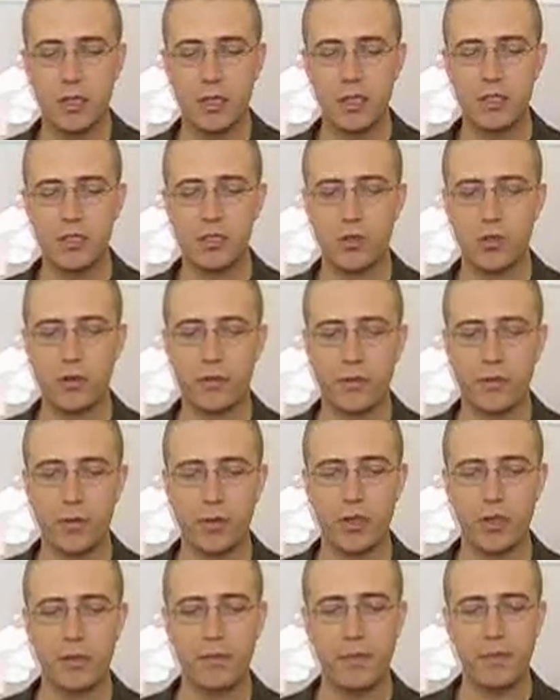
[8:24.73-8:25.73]
So if you're
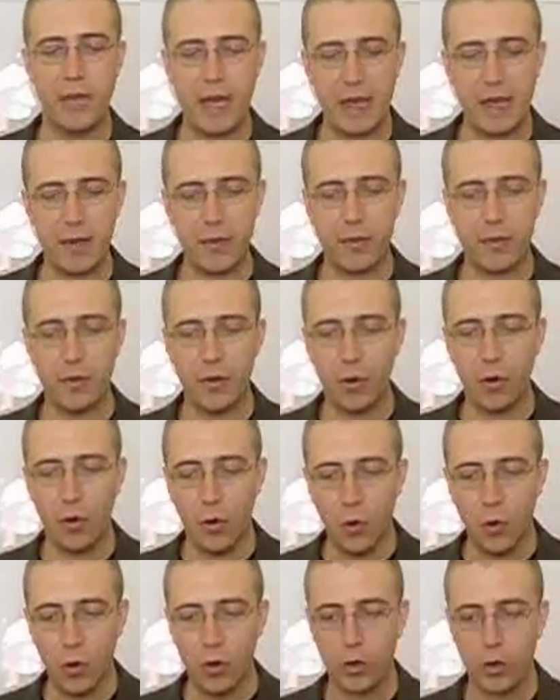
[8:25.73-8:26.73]
into math
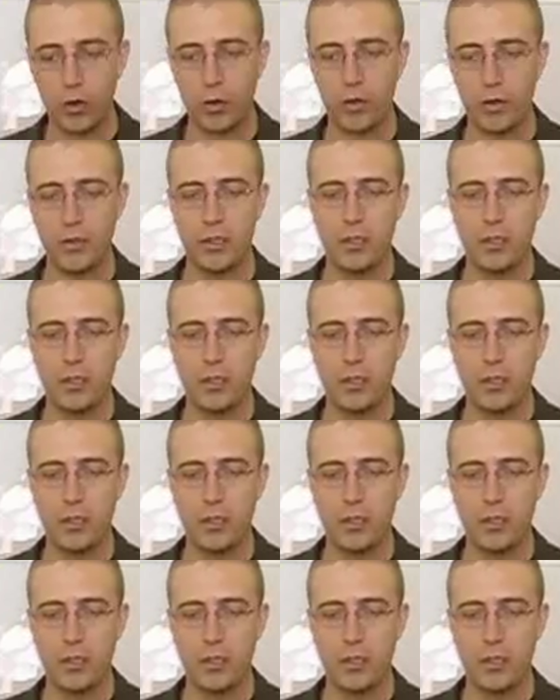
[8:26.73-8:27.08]
or